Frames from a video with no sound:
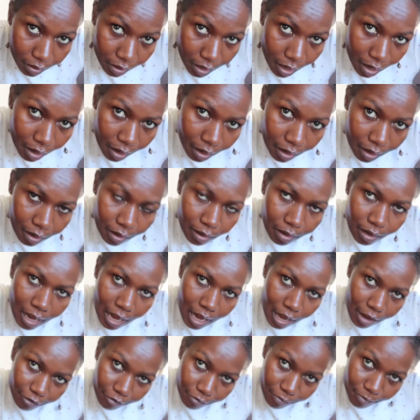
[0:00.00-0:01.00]

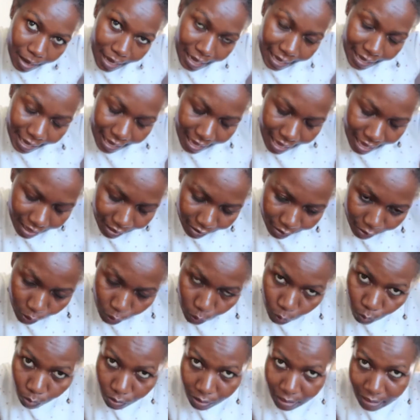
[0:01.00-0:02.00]
have my hair
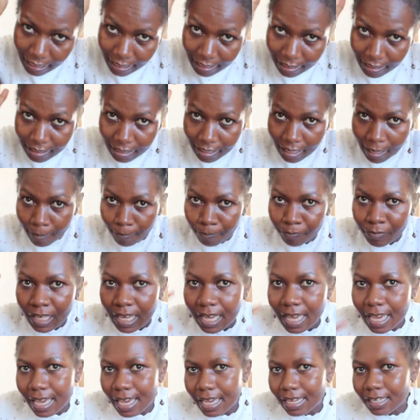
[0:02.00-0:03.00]
so tight.
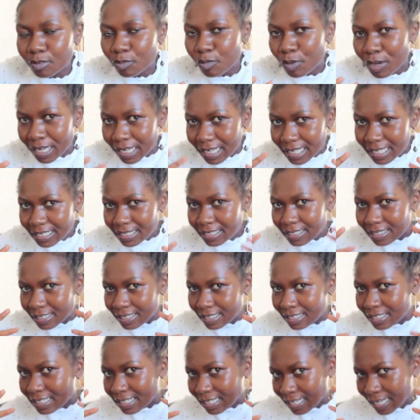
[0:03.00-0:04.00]
And while
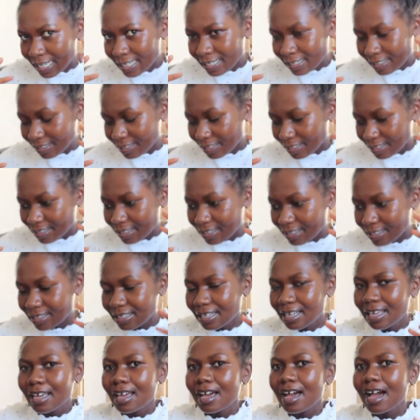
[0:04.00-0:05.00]
it's like this,
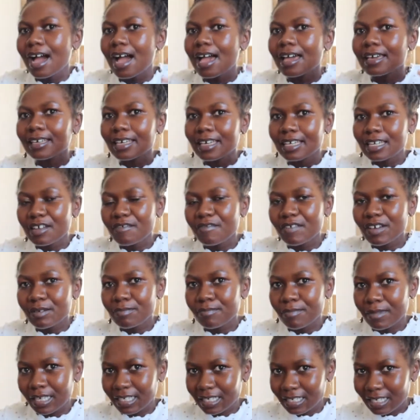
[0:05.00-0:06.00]
I can
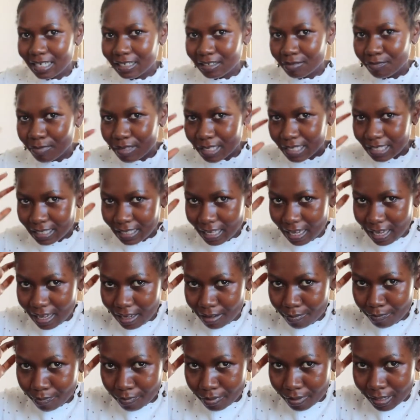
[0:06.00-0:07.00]
even massage my
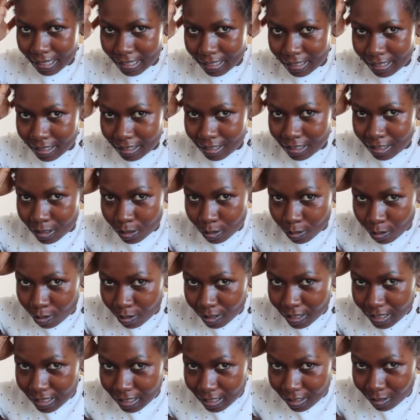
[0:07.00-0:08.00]
scalp. It's so
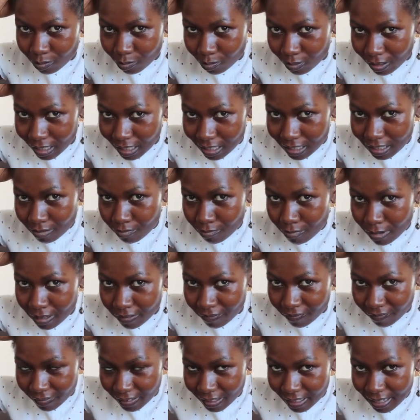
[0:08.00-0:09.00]
easy to get my
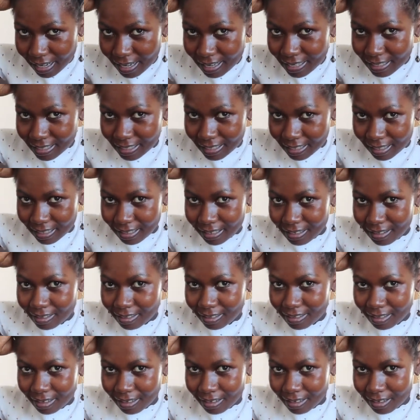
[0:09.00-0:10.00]
fingers
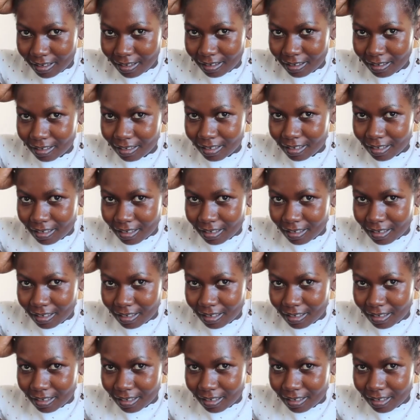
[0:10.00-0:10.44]
in there